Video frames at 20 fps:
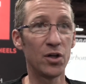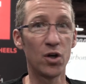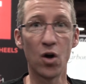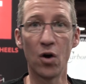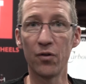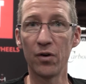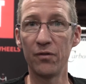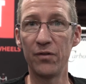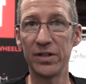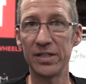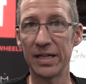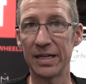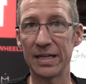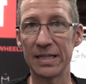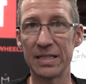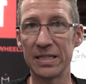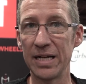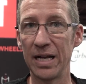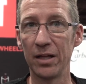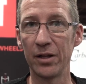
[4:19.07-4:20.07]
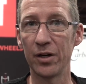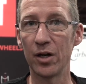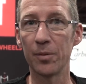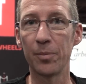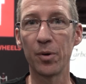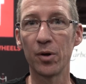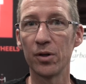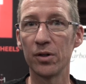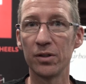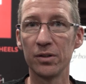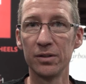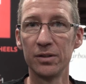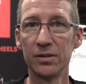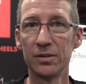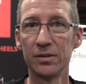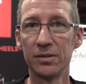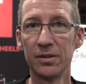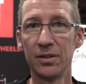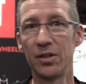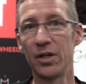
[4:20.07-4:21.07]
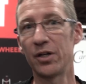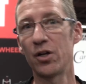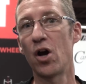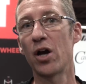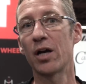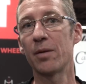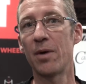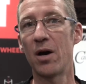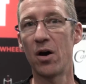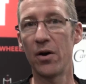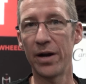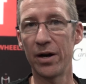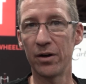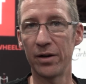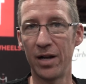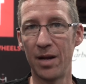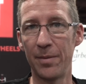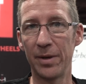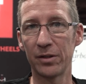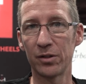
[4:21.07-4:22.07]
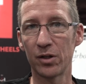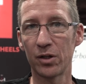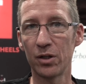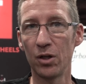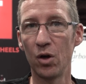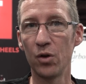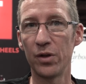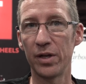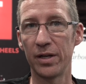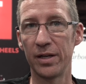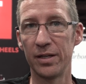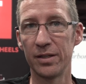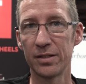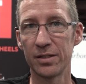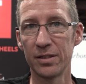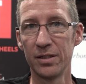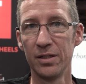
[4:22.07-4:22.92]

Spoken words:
You go over and visit Castelli or Pearl, they're talking about how aerodynamic their clothing is.